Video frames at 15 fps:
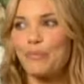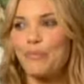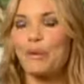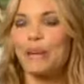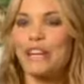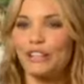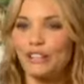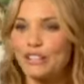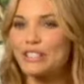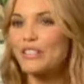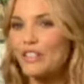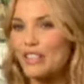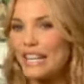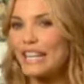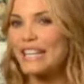but he learns
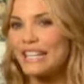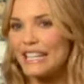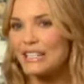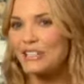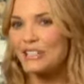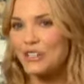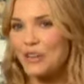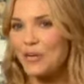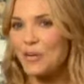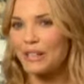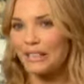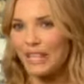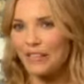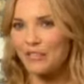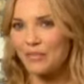everything he needs to know about
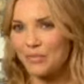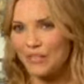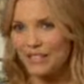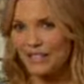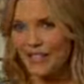life from these